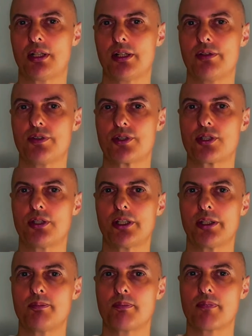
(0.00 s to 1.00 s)
over
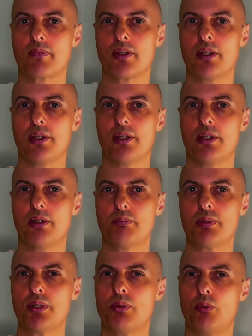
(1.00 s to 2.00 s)
time.
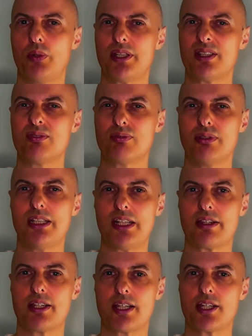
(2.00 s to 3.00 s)
But we don't
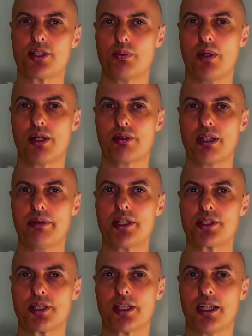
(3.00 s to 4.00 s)
really think it's worth
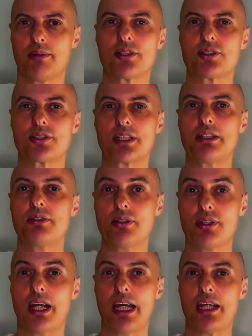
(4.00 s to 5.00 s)
going to that.
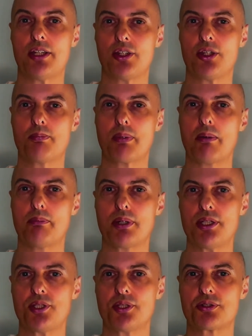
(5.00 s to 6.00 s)
Standard air that you pump
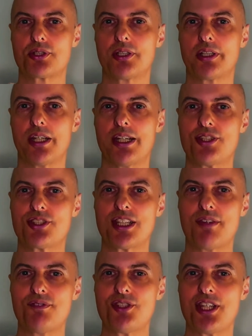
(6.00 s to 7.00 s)
into your tyre is
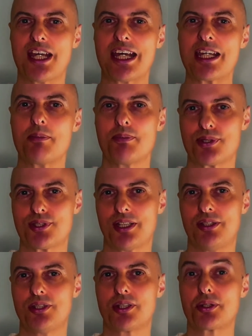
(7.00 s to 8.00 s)

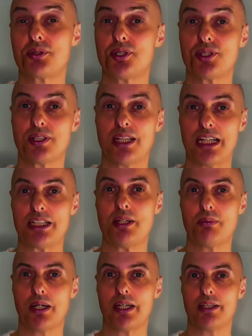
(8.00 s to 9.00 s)
78% nitrogen
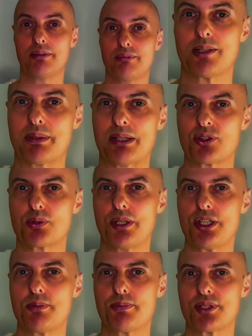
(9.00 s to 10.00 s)
anyway and about
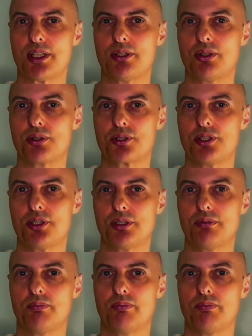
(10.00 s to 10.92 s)
20% oxygen.